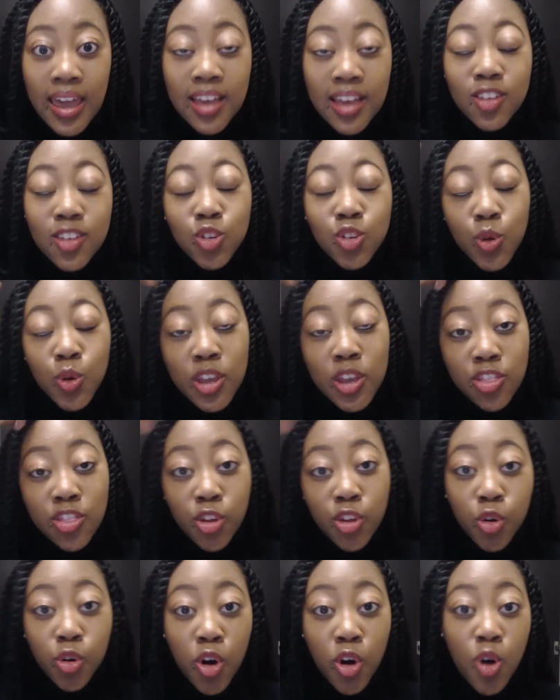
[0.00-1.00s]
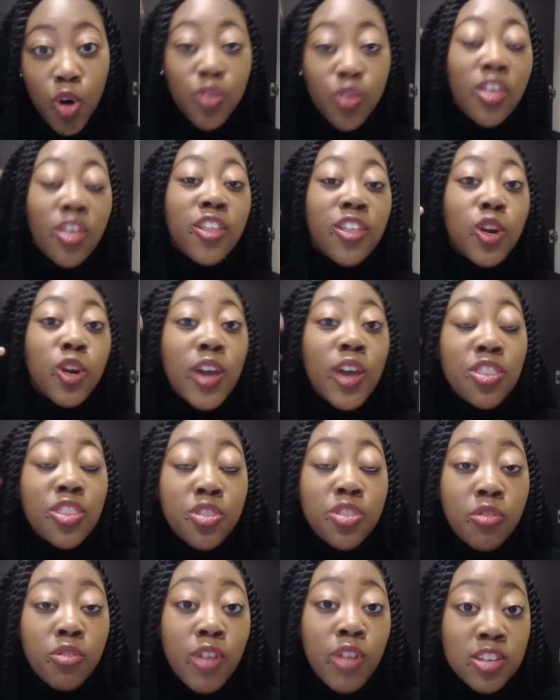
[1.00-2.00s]
So you get the growth, and then you get
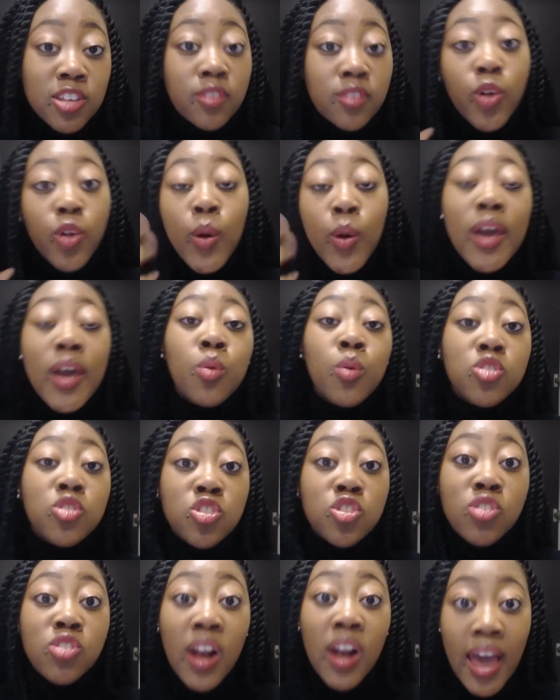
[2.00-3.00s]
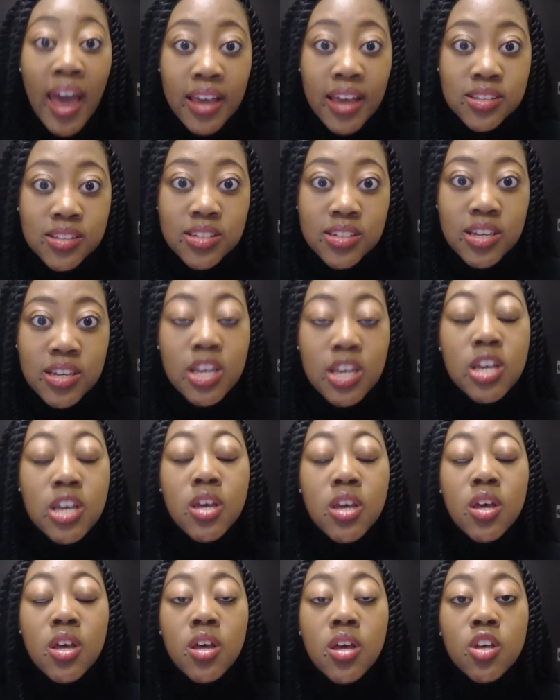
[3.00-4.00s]
the rest of your hair, which is relaxed.
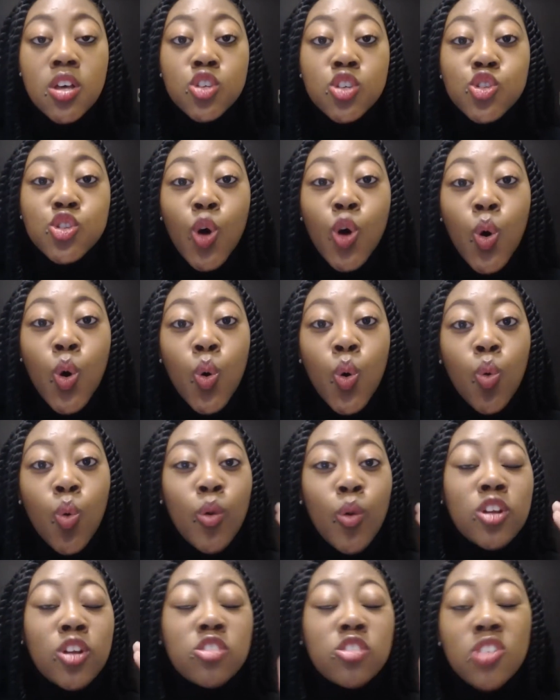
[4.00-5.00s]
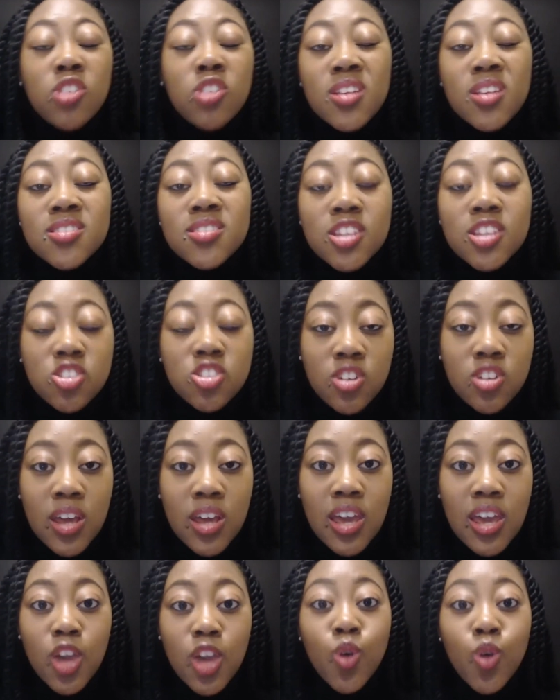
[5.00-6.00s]
So when you're
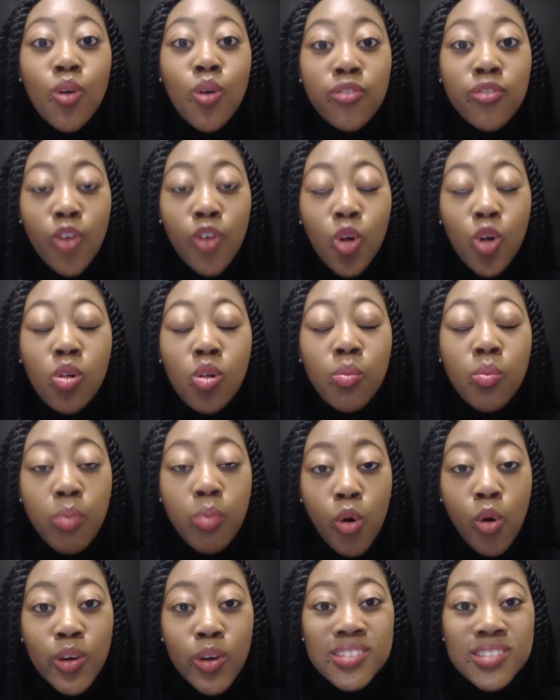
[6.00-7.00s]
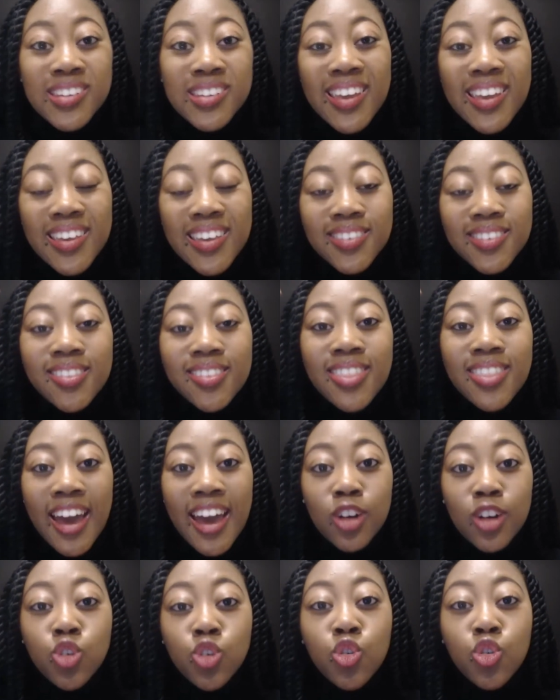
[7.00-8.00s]
transitioning, your focal point is
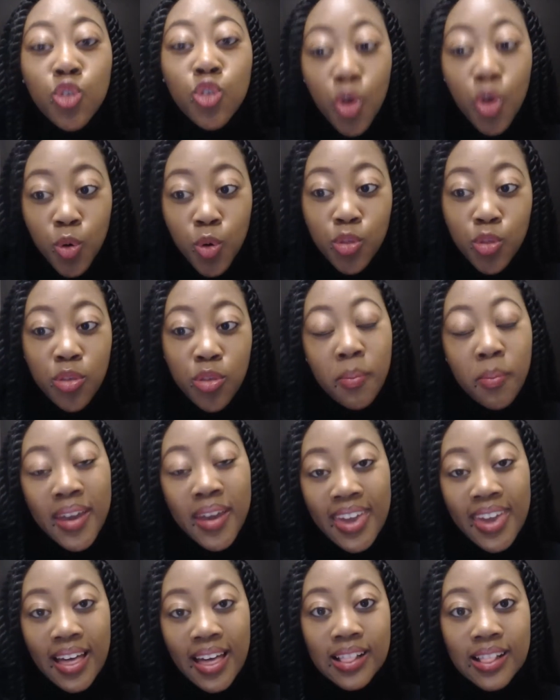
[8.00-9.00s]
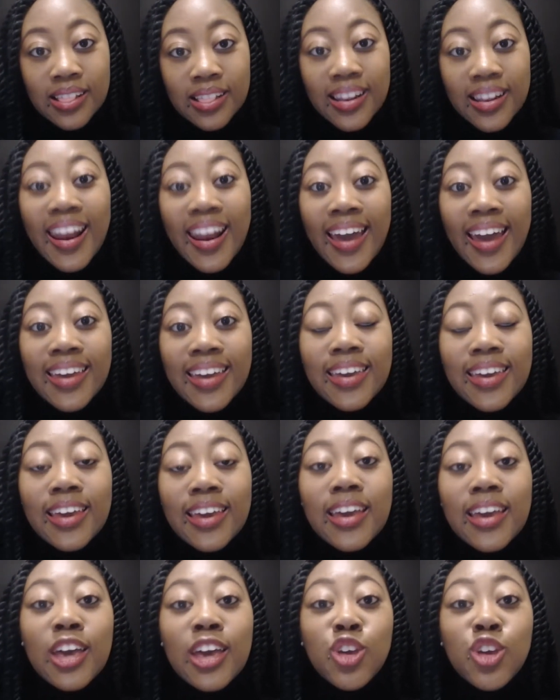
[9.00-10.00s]
that growth, my gal. Like,
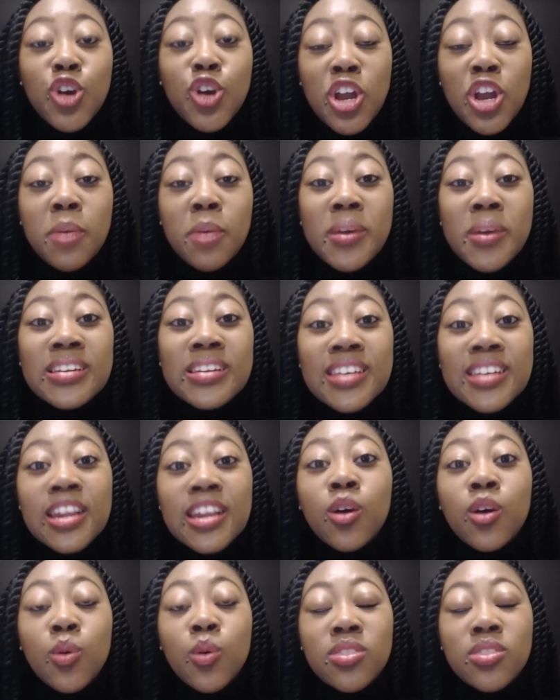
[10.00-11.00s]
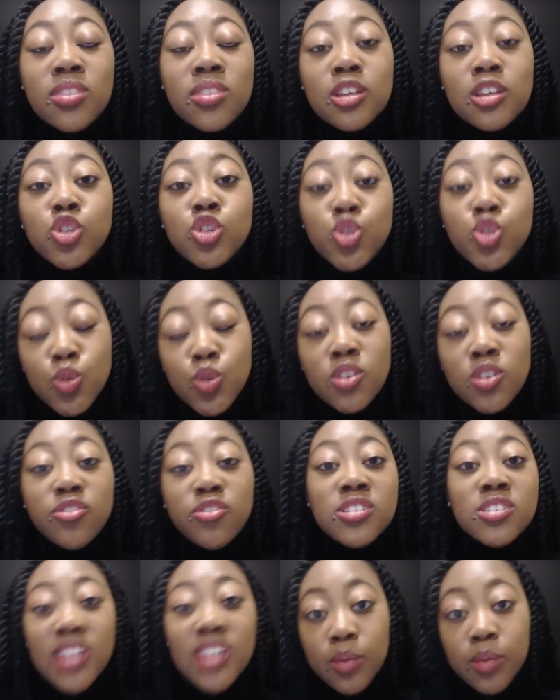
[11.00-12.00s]
you're going to be dealing with 2 different
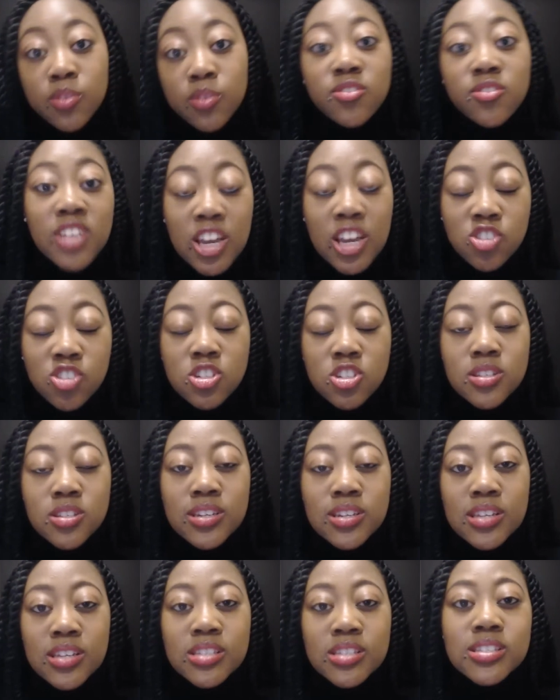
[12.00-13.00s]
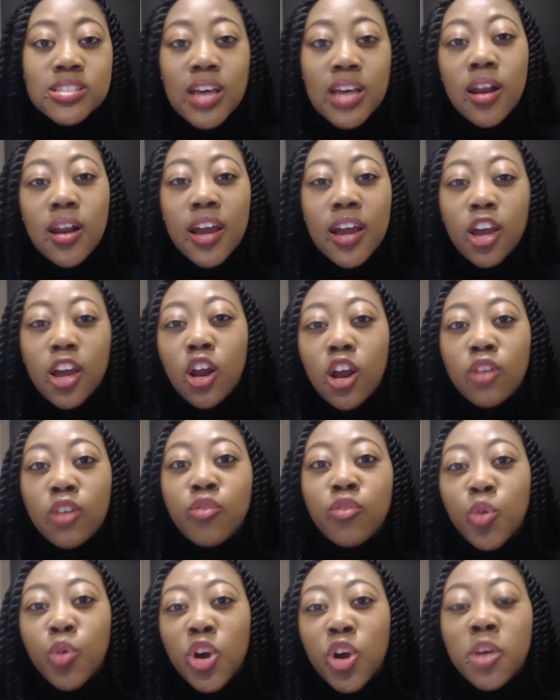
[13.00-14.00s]
types of textures. It doesn't sound like a lot of
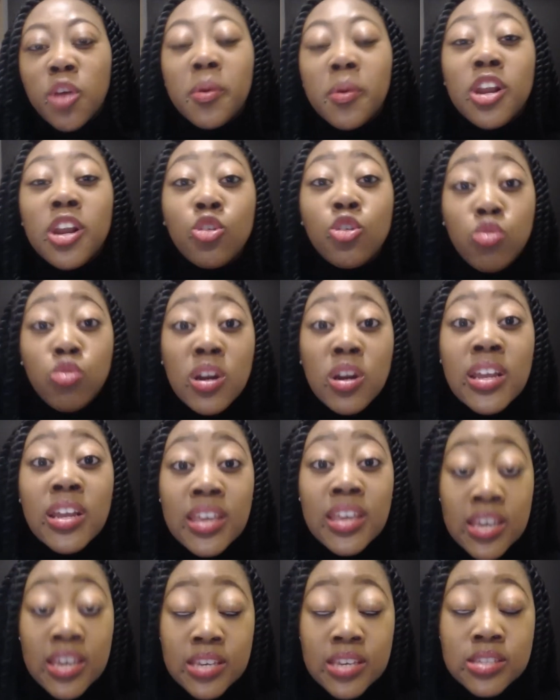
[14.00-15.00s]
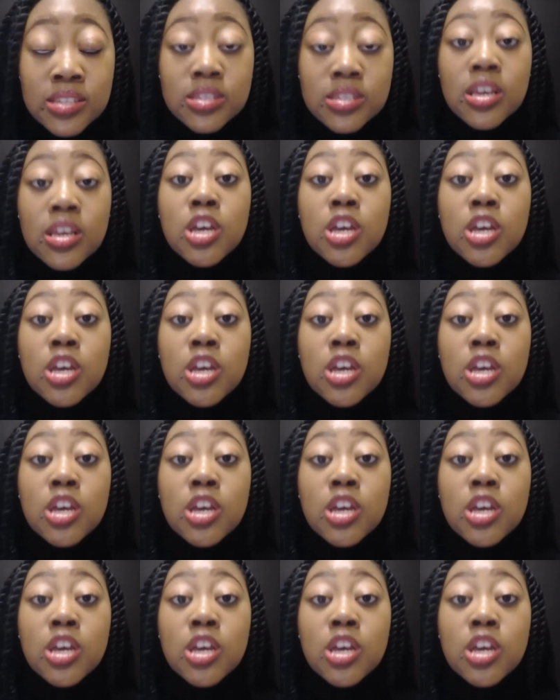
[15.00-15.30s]
work, but it really is.